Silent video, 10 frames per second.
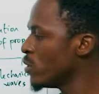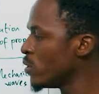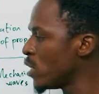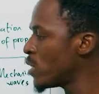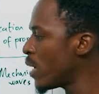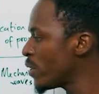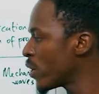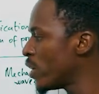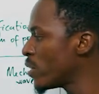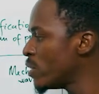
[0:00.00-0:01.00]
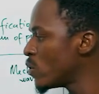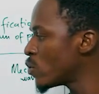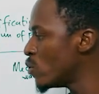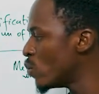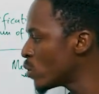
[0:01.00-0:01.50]
these are the key things to
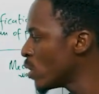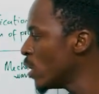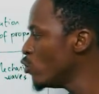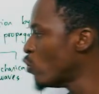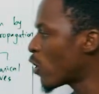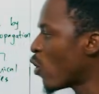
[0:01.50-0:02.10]
note. You are